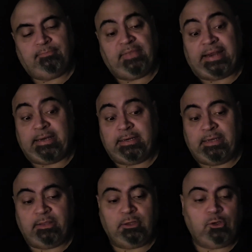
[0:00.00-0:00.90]
Then
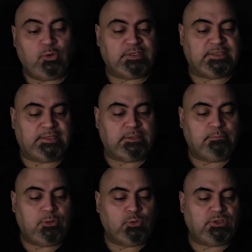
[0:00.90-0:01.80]
the Lord said to
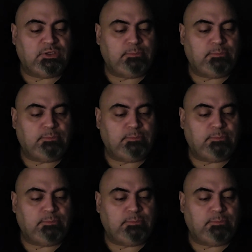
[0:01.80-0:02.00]
Moses,